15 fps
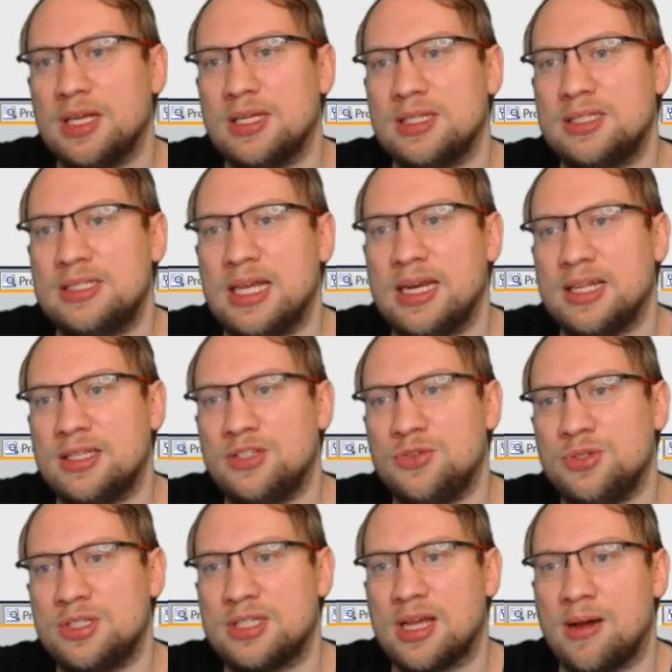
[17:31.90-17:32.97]
set it to
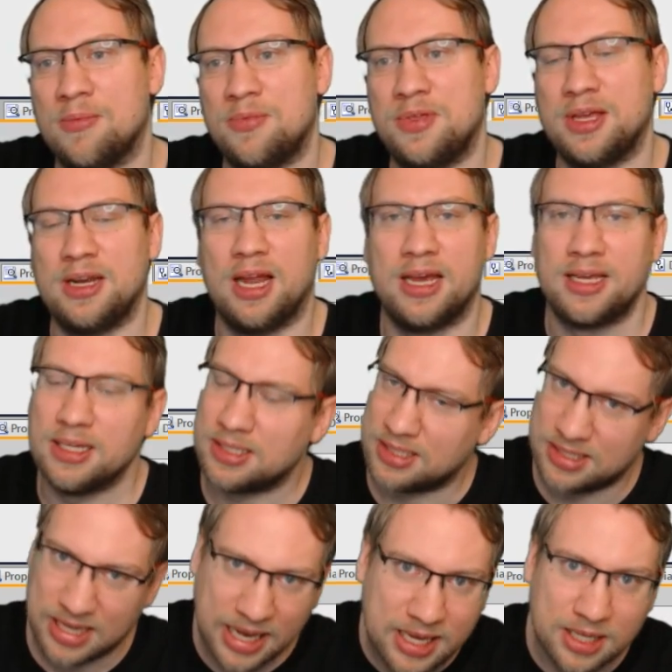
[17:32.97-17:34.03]
something like a
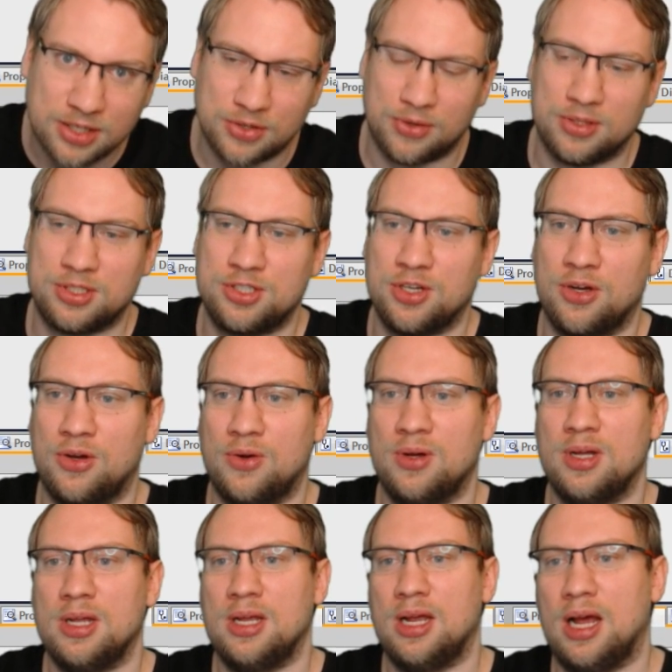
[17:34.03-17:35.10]
second or so.